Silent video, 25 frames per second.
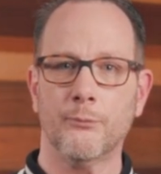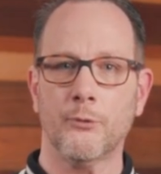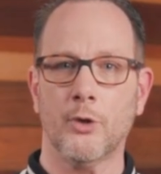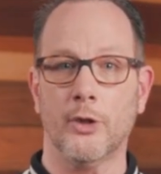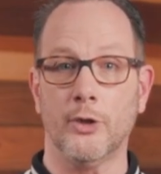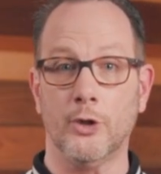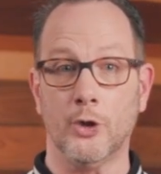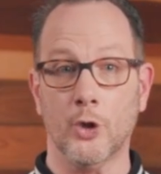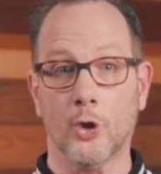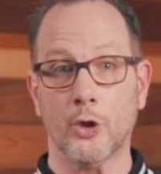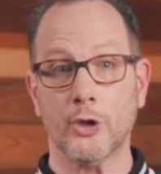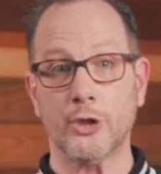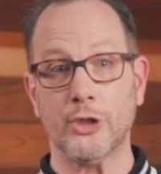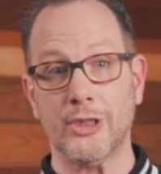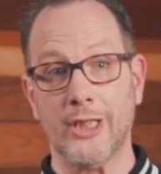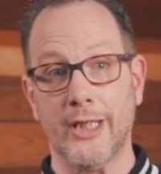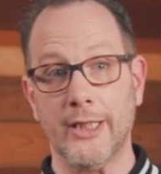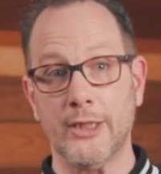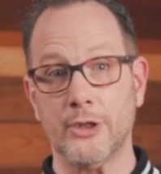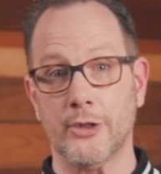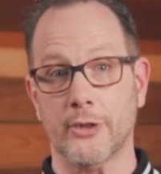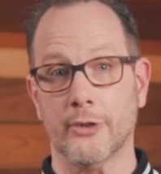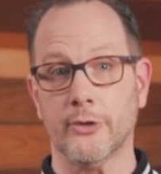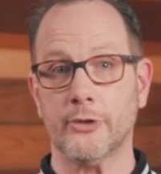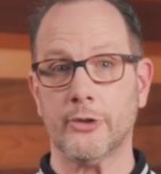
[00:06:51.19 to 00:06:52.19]
your
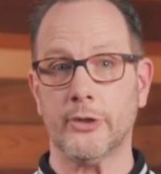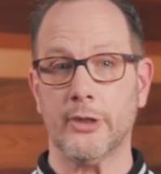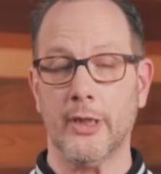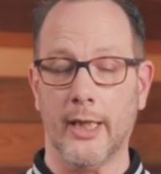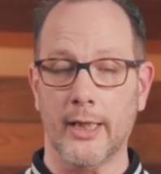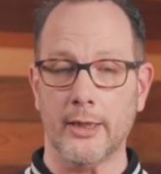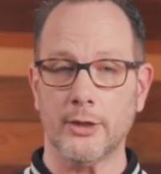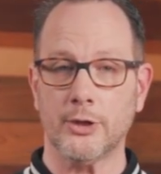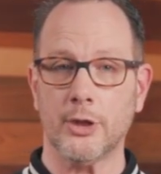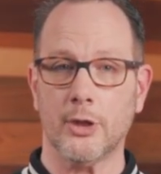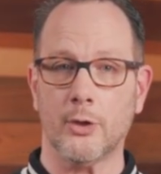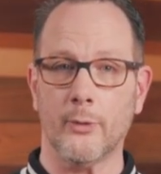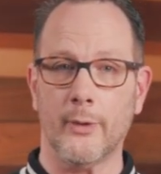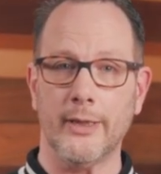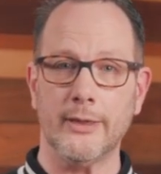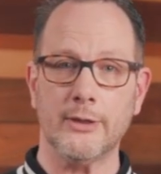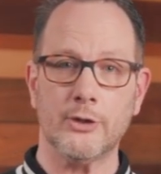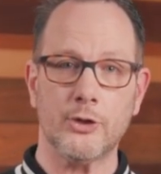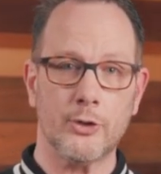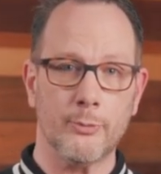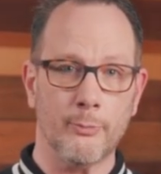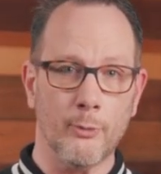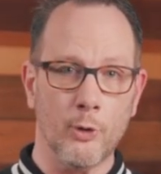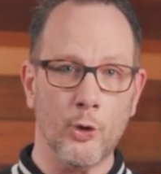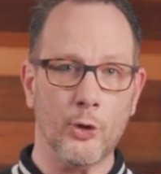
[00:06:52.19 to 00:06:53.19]
changes integrate
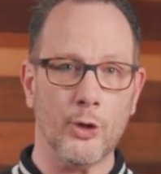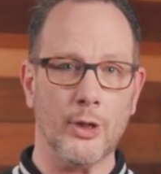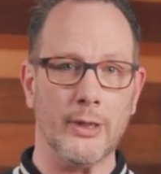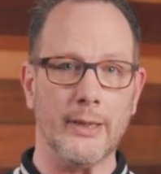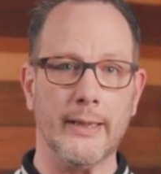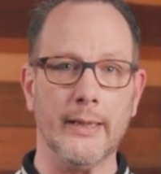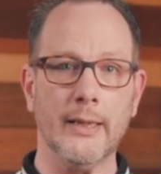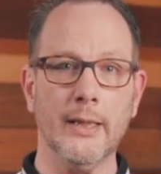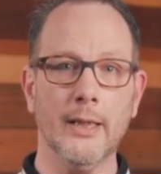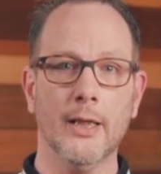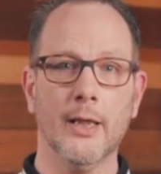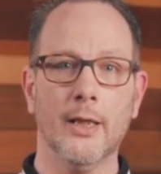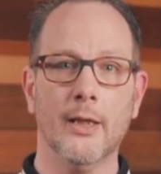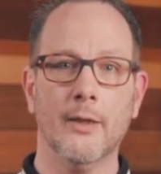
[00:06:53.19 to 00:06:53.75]
smoothly